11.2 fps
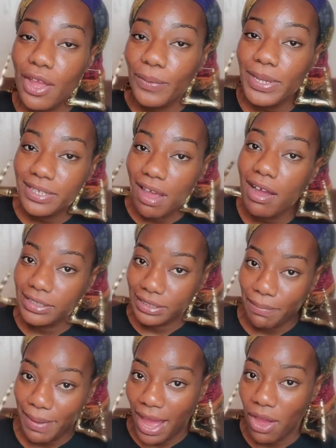we talked
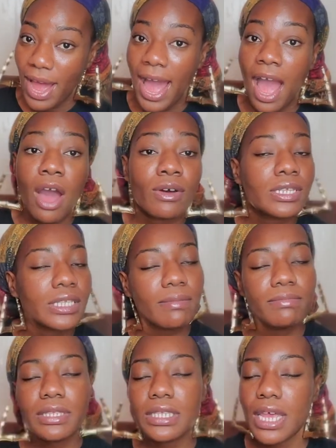about how
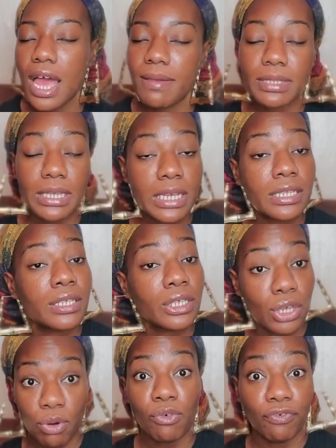sometimes it's
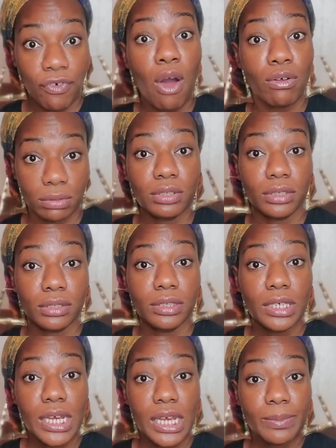your fault.
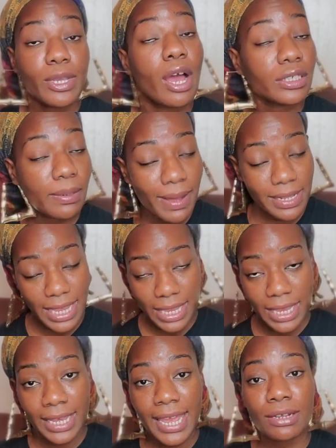Talked about
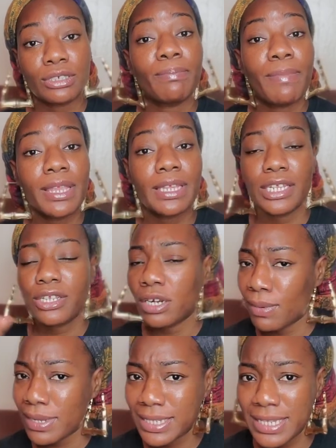taking accountability, talked
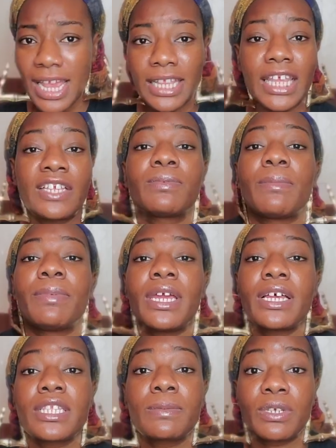about seeing things from somebody
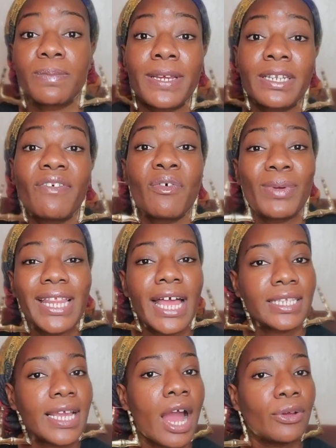else's perspective and
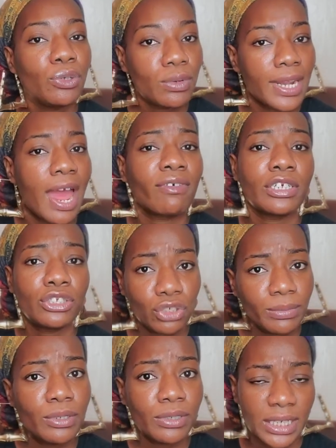realizing how you could have
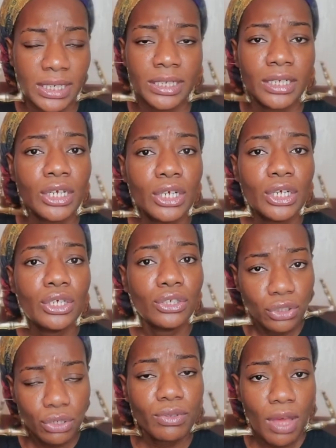contributed
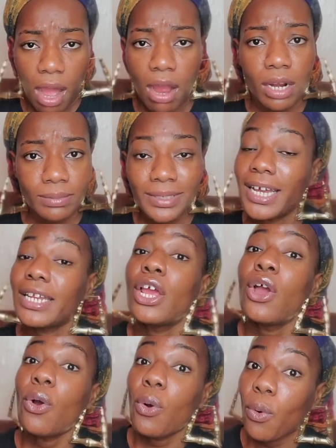to the harm done.
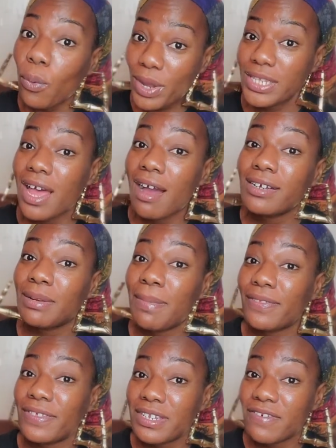We talked
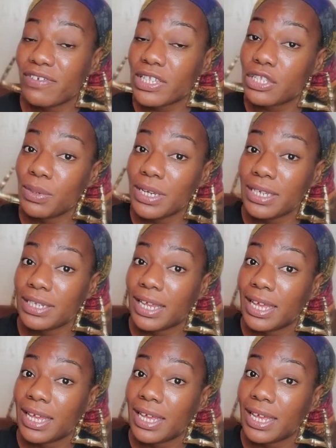about the difference between